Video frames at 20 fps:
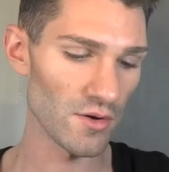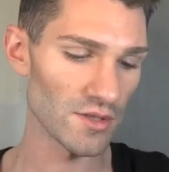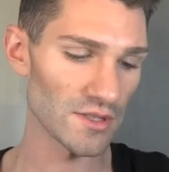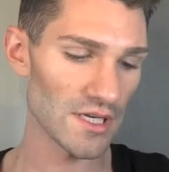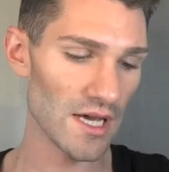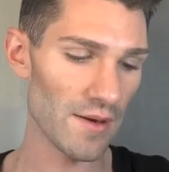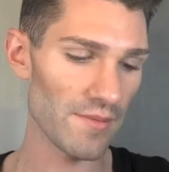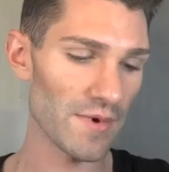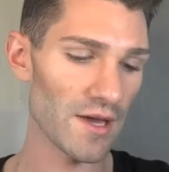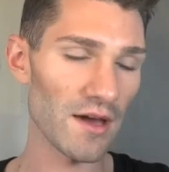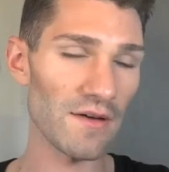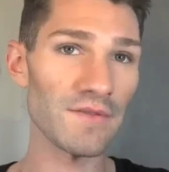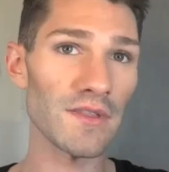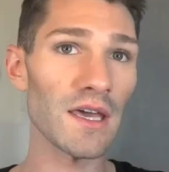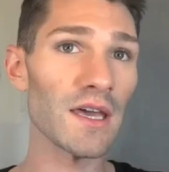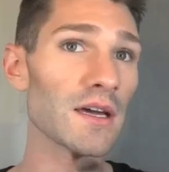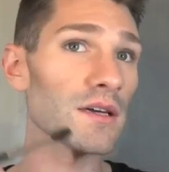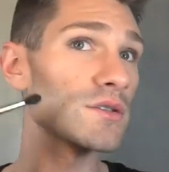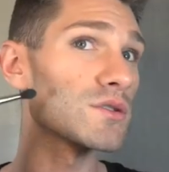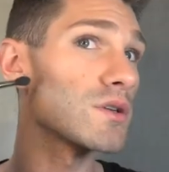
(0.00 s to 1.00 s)
Tapping off
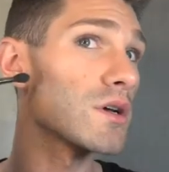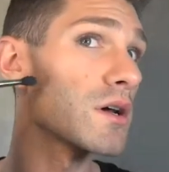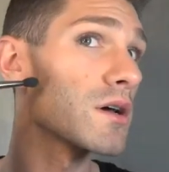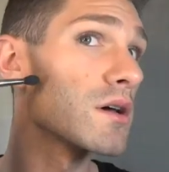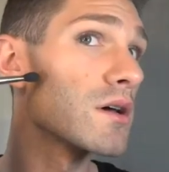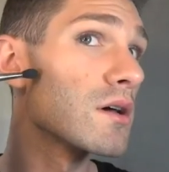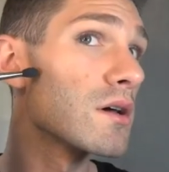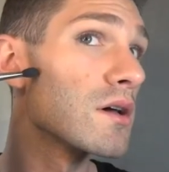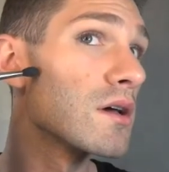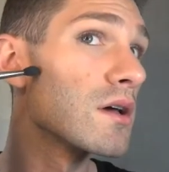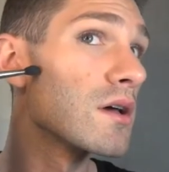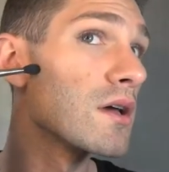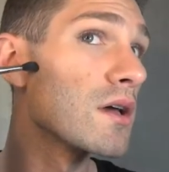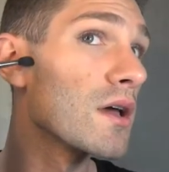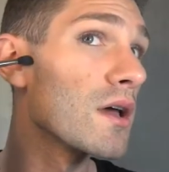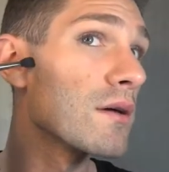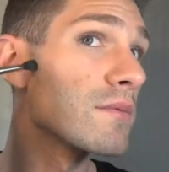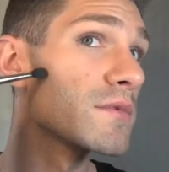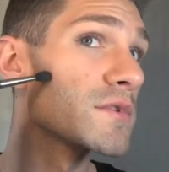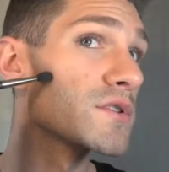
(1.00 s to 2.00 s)
the extra,
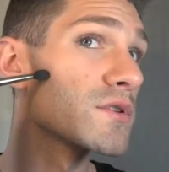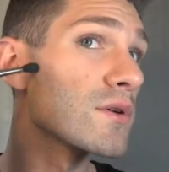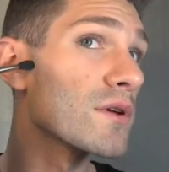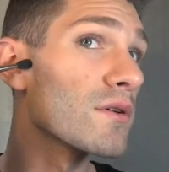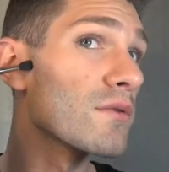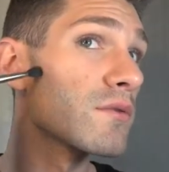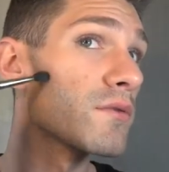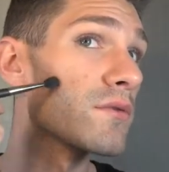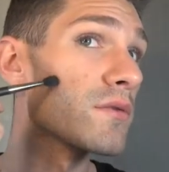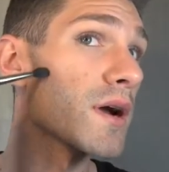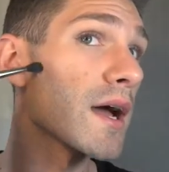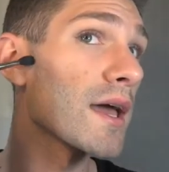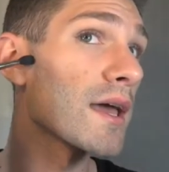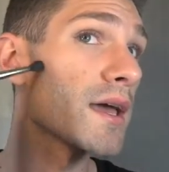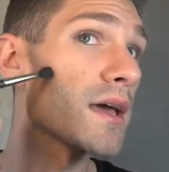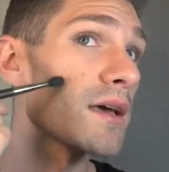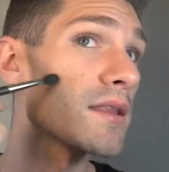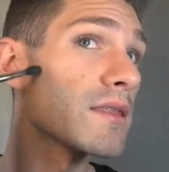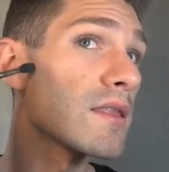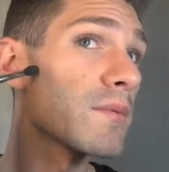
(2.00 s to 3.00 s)
I'm just going
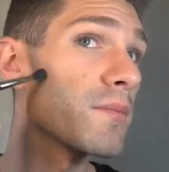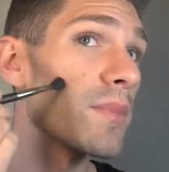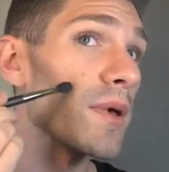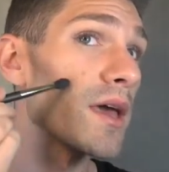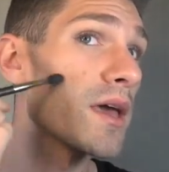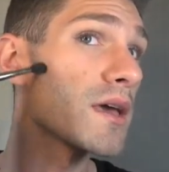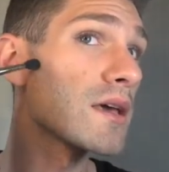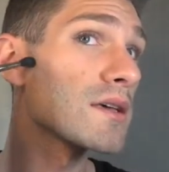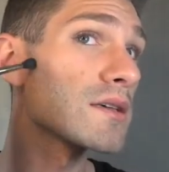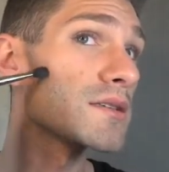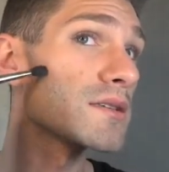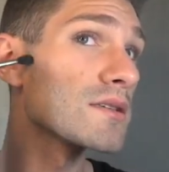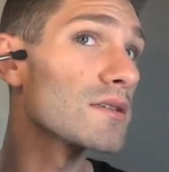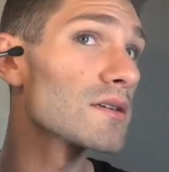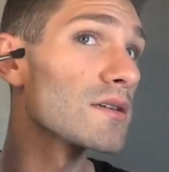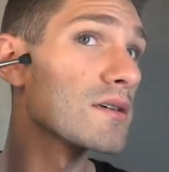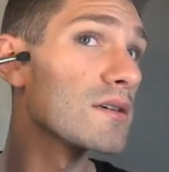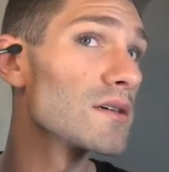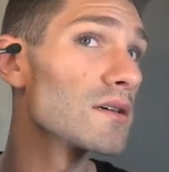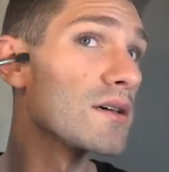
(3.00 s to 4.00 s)
right at the
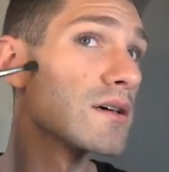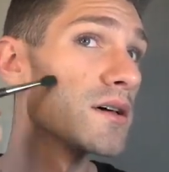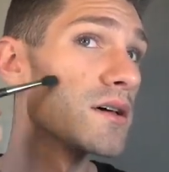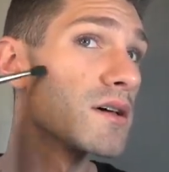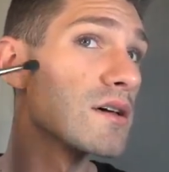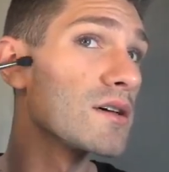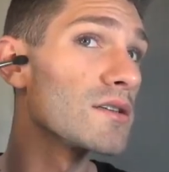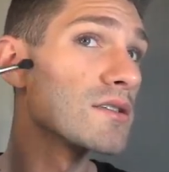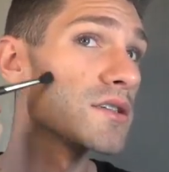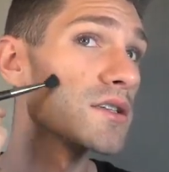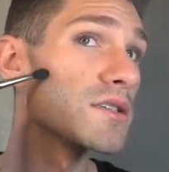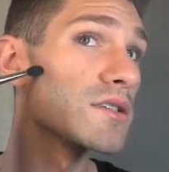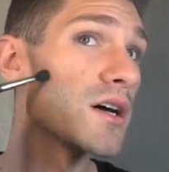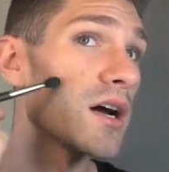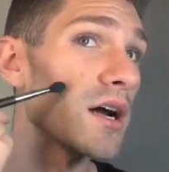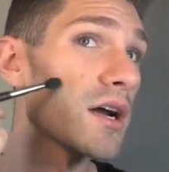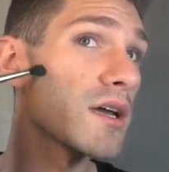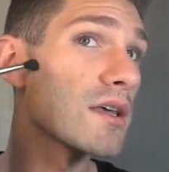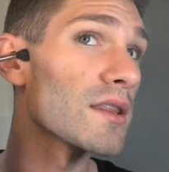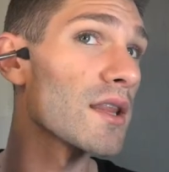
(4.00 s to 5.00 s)
base to
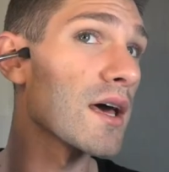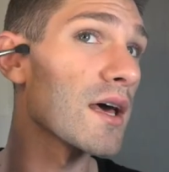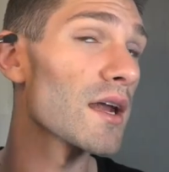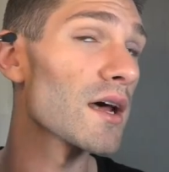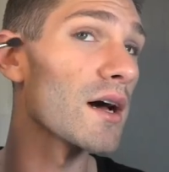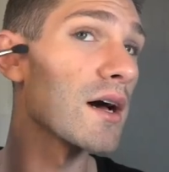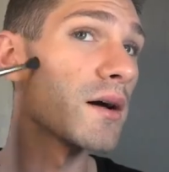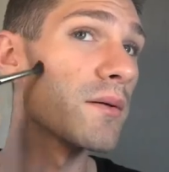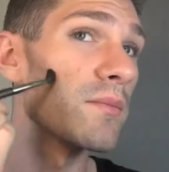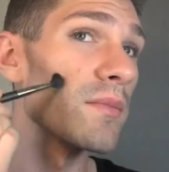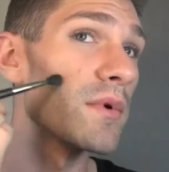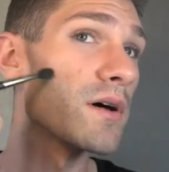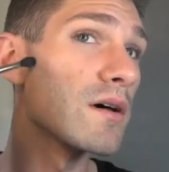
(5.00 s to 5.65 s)
darken that up.